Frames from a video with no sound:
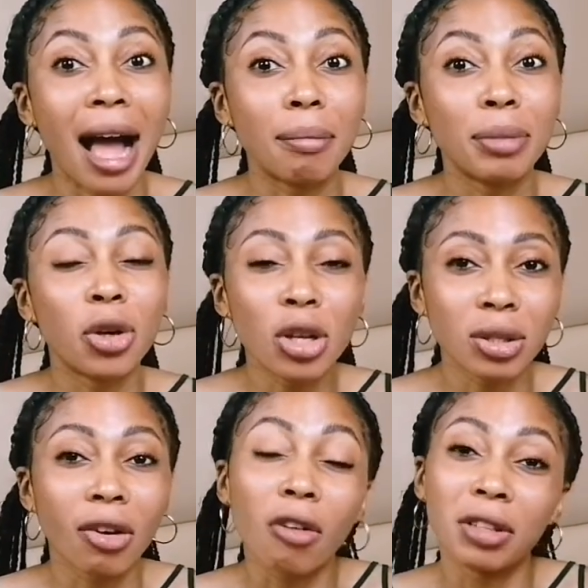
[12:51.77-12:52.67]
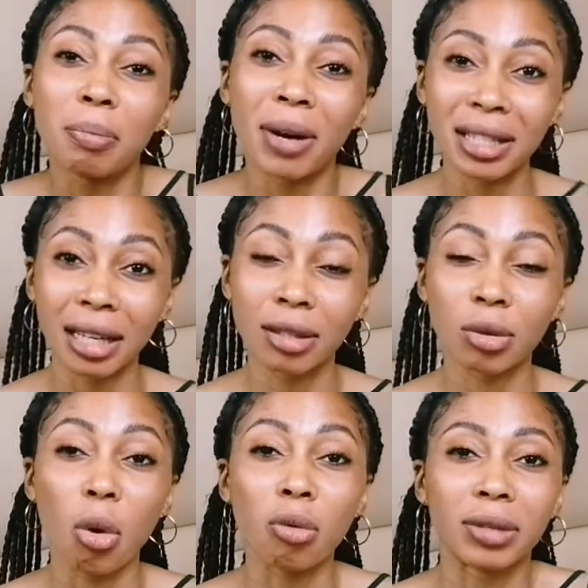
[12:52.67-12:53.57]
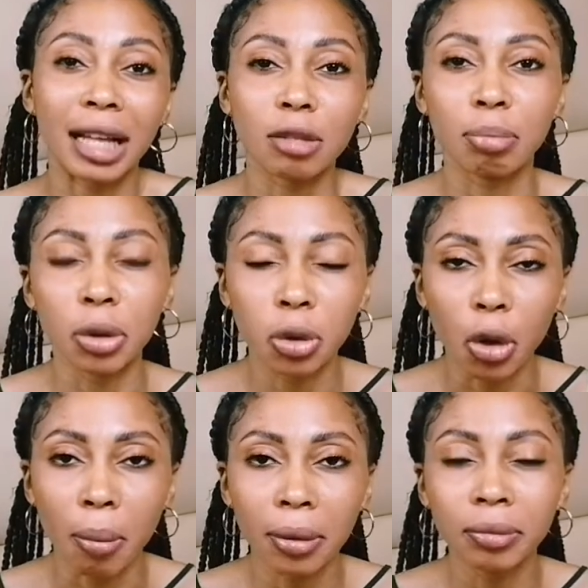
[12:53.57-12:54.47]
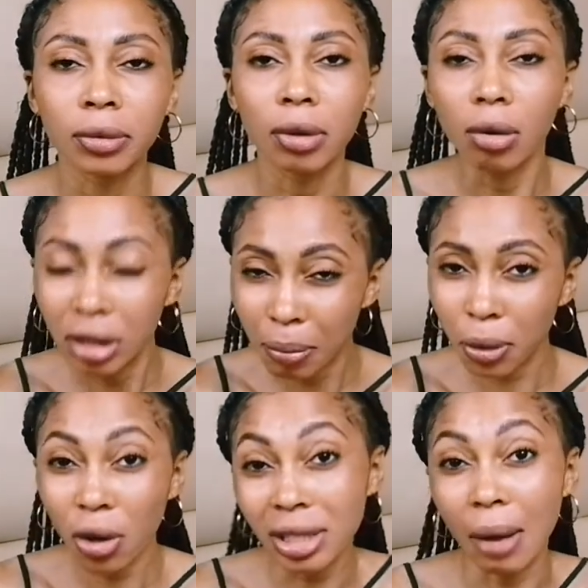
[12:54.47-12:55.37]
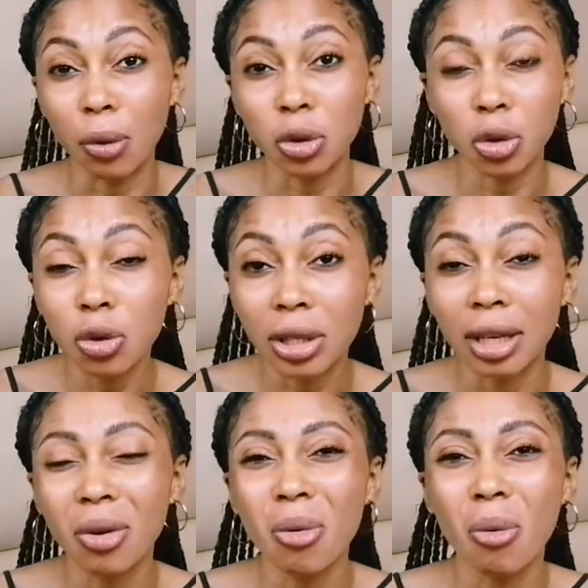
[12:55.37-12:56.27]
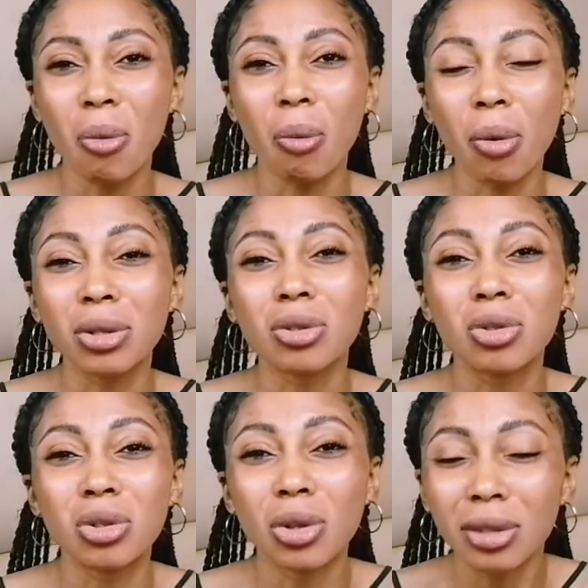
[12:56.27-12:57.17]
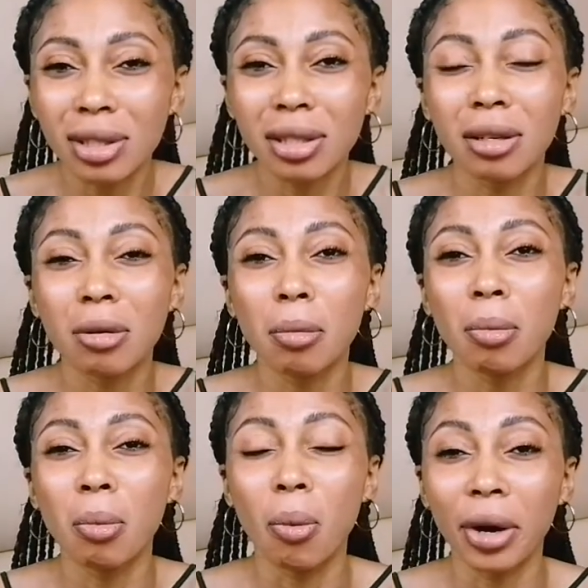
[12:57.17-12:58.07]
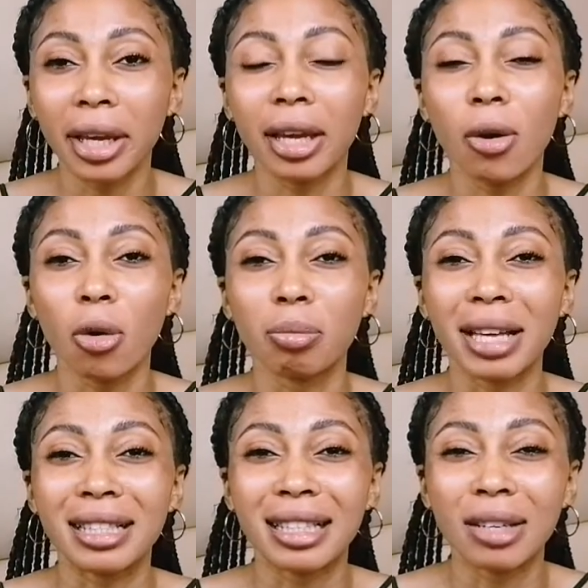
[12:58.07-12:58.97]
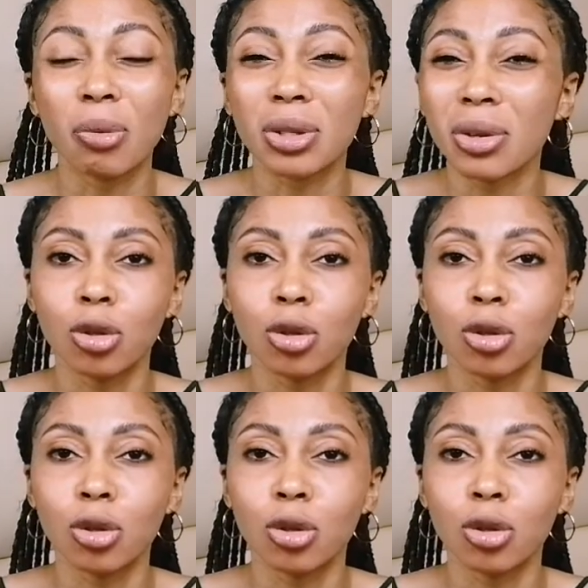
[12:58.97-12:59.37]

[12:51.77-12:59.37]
And because of the presence of that buildup, the product I was using was not working on my skin.